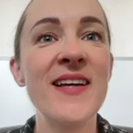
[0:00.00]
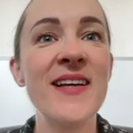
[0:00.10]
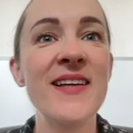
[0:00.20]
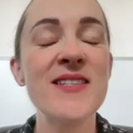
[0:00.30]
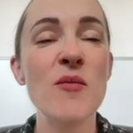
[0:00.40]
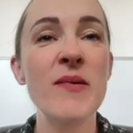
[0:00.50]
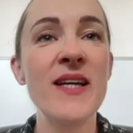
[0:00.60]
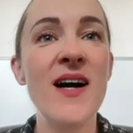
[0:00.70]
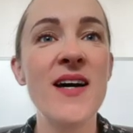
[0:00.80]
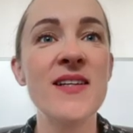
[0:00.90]
Somebody
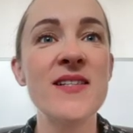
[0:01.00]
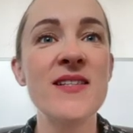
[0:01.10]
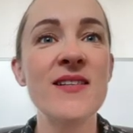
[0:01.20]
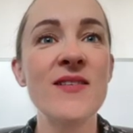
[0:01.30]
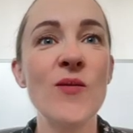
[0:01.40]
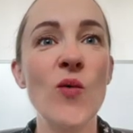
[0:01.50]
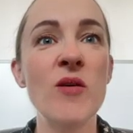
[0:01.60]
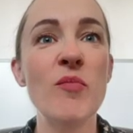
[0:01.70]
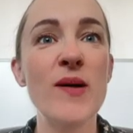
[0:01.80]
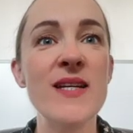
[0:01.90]
got it.
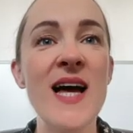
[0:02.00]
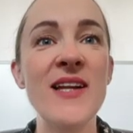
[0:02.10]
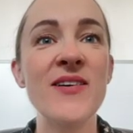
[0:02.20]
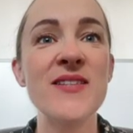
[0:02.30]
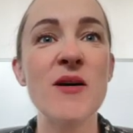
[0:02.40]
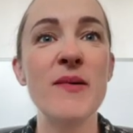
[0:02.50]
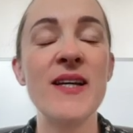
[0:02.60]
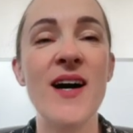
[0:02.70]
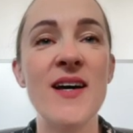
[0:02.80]
Somebody got it.